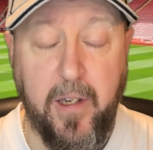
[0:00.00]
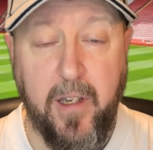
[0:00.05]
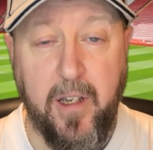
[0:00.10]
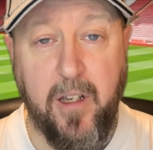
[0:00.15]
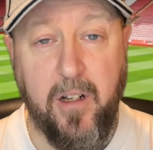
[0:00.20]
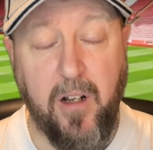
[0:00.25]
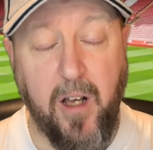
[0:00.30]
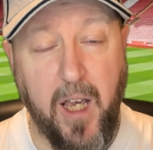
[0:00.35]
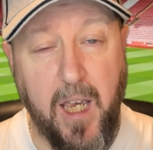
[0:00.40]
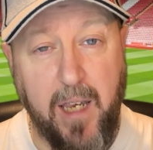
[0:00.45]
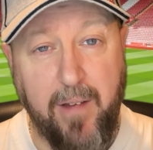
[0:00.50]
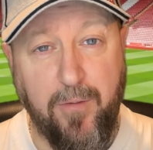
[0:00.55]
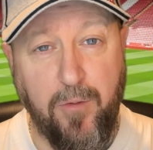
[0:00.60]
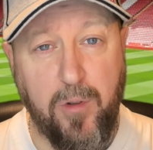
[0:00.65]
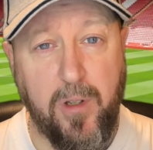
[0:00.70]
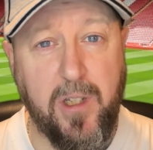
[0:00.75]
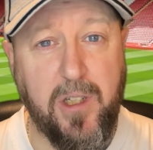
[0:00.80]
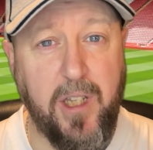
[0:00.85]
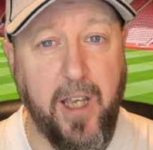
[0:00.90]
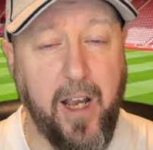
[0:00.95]
you know, even
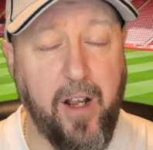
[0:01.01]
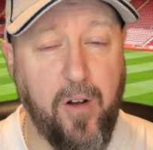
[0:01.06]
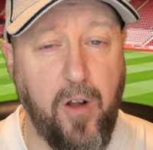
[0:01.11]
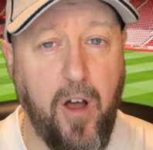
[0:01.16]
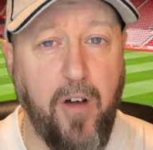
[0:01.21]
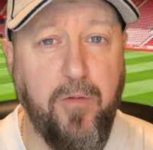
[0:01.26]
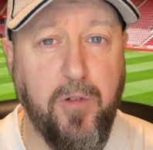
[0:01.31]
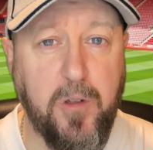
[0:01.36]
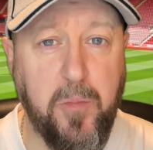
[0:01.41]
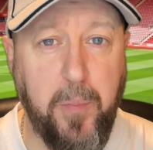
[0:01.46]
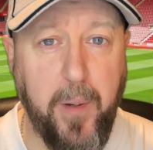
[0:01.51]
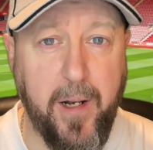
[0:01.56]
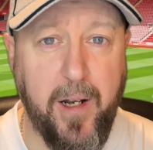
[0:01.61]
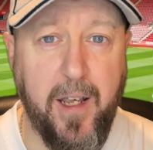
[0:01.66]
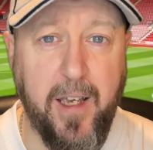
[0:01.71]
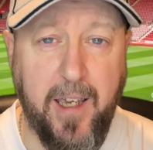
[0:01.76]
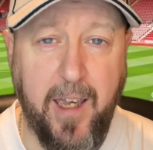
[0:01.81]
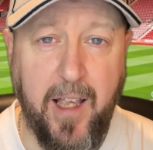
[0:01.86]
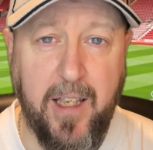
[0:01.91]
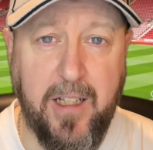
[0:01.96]
the second half was better
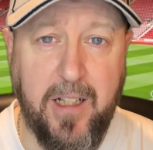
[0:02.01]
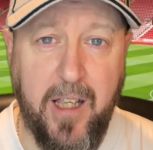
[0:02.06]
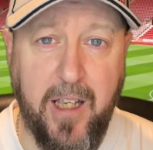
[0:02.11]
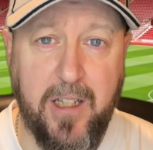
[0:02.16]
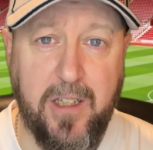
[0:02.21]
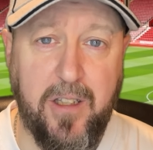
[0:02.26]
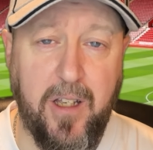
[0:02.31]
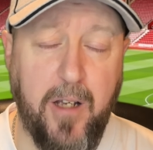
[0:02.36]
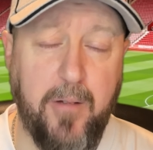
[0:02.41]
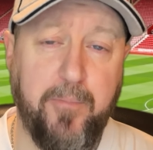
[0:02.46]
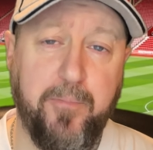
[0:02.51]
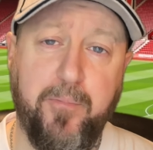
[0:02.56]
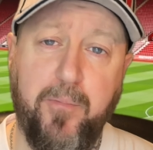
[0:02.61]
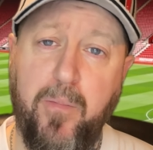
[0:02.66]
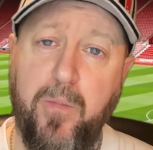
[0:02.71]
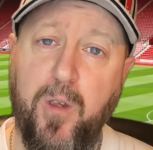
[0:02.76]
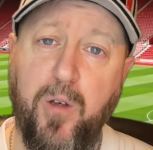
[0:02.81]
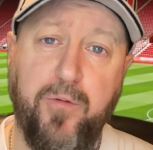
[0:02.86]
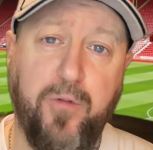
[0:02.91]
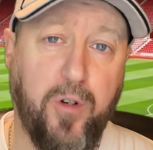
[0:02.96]
against Leicester
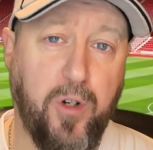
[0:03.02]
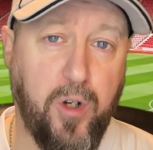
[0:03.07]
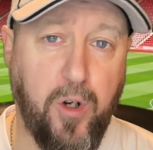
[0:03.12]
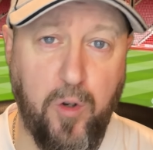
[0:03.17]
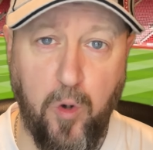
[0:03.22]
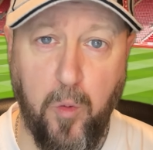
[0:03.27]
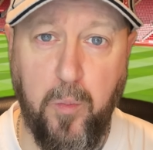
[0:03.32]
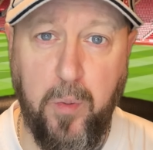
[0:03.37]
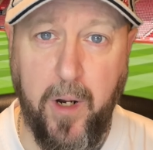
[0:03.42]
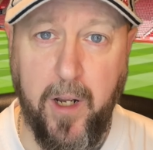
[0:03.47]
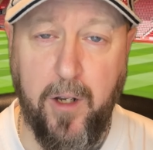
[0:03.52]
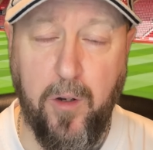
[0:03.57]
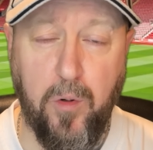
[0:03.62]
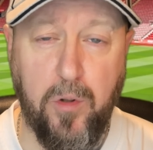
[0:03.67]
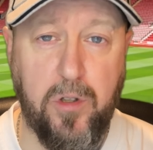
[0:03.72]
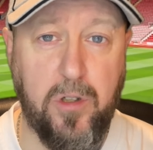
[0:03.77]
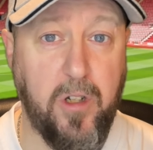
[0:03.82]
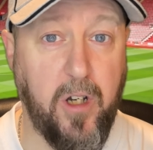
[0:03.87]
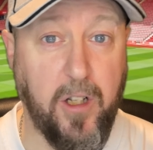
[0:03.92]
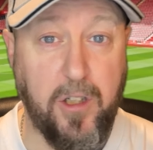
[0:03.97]
for a club like
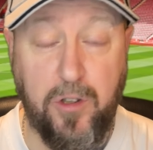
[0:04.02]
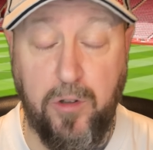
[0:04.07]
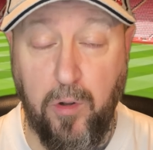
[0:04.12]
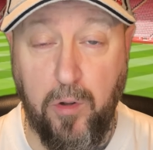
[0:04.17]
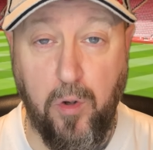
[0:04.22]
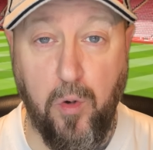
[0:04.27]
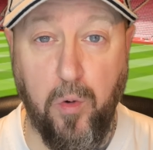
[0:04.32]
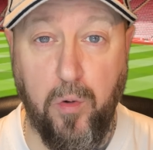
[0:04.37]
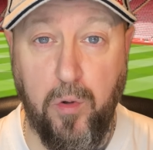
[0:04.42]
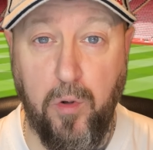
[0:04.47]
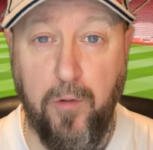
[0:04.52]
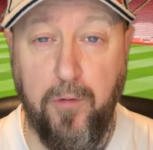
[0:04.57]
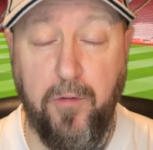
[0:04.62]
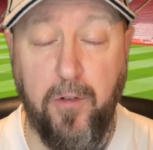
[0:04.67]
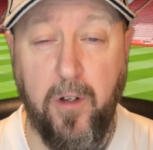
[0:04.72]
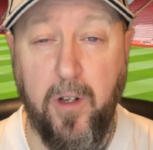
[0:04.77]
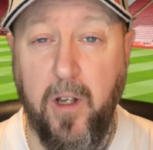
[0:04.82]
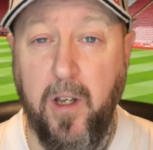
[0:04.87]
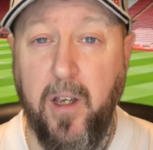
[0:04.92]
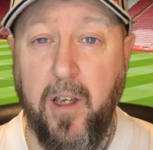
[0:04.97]
us, it's not good enough.
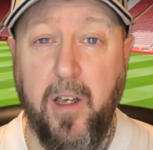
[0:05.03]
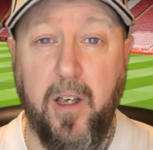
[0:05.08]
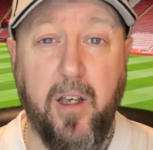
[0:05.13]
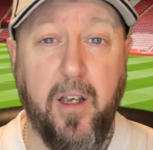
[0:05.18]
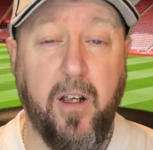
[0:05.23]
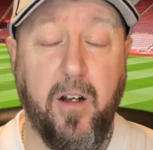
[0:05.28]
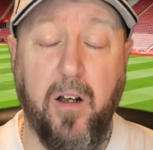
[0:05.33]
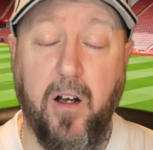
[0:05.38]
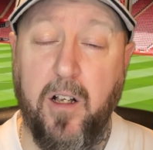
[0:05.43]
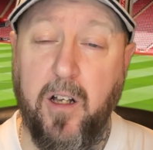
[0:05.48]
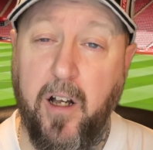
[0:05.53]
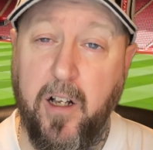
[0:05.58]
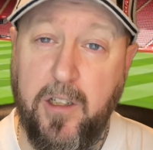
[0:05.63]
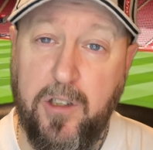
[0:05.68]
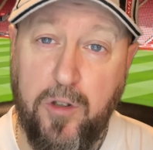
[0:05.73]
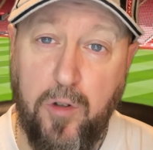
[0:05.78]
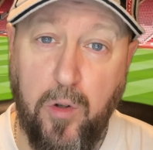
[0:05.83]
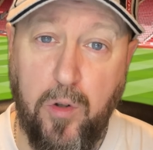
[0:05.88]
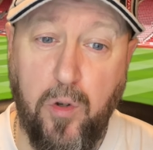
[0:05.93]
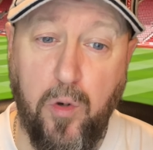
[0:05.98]
You know, it's
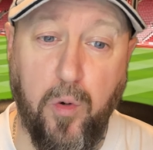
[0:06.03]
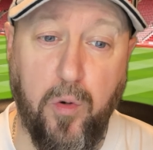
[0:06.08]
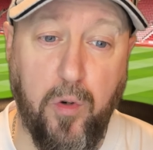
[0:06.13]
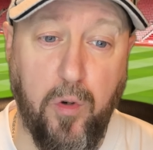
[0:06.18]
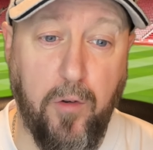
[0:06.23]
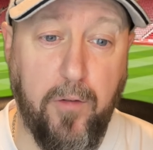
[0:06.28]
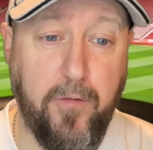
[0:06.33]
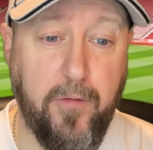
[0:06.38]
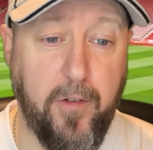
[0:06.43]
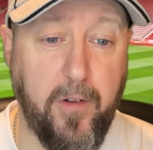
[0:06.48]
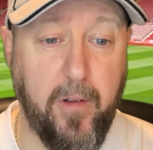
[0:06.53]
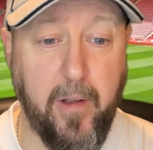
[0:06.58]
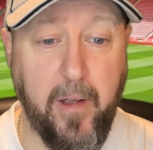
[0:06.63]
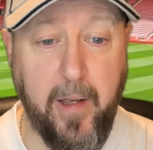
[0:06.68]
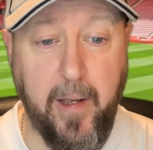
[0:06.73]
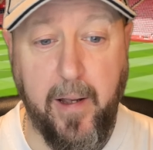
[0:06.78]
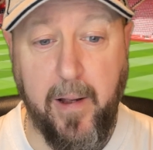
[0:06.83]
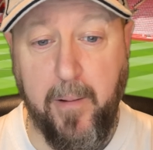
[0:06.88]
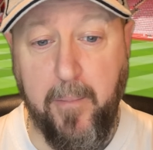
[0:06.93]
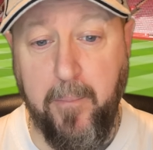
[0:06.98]
not good enough.
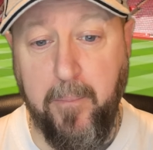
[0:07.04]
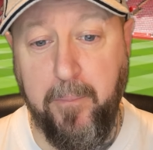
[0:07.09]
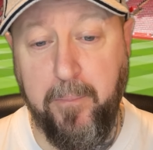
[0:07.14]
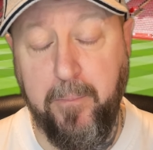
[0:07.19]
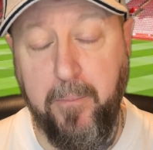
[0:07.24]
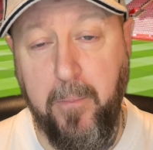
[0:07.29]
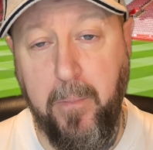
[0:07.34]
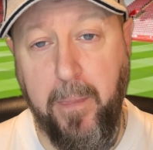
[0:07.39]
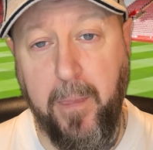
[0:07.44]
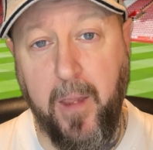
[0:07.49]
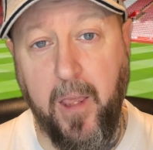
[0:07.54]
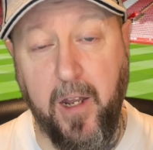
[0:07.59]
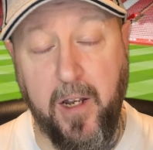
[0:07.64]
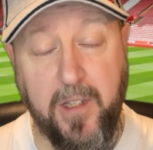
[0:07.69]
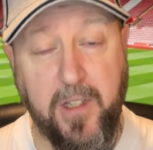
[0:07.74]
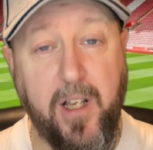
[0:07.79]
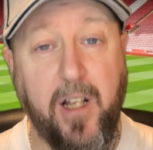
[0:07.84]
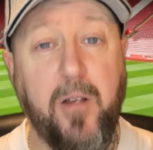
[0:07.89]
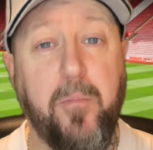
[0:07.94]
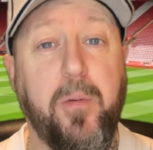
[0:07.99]
Um, and
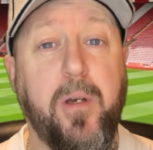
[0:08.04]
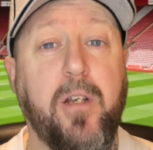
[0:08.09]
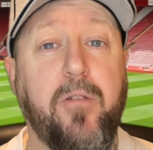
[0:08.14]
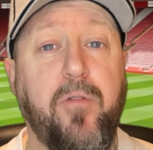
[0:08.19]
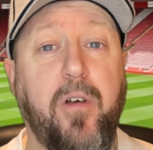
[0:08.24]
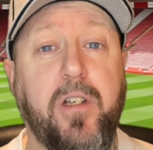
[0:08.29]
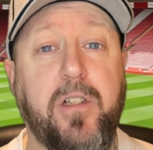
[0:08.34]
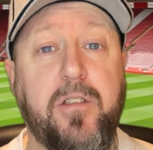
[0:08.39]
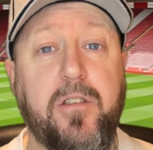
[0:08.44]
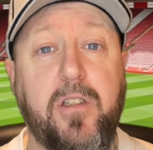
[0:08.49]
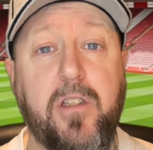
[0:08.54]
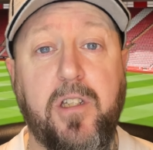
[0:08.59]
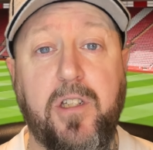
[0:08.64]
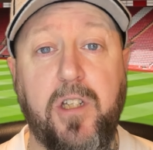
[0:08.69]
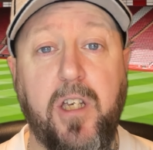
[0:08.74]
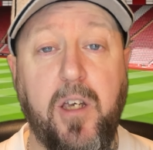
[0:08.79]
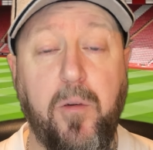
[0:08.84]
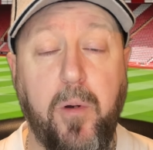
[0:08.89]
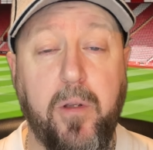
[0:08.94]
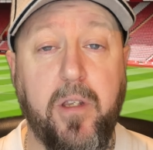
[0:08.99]
it's going to be interesting to
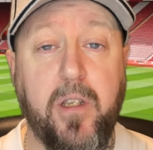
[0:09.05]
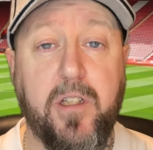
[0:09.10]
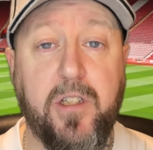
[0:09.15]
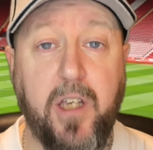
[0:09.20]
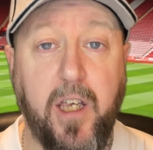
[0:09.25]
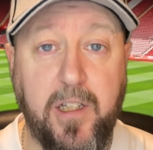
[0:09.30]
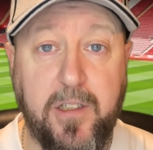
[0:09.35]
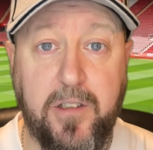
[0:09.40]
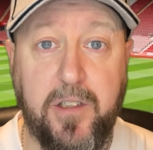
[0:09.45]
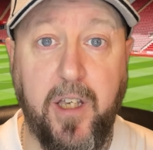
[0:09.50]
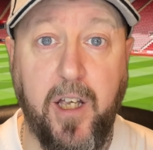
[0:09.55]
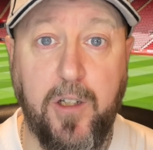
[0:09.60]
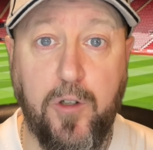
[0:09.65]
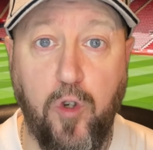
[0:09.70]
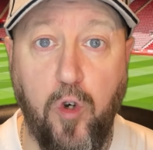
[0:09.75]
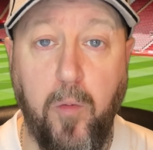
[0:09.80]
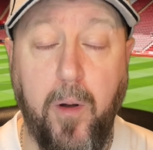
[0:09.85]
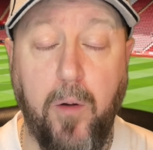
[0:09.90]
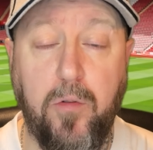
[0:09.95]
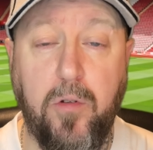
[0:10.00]
see when the season tickets
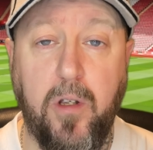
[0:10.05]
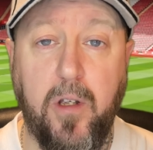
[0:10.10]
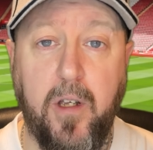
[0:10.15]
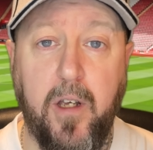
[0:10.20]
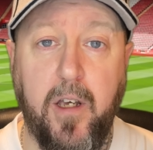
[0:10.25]
come out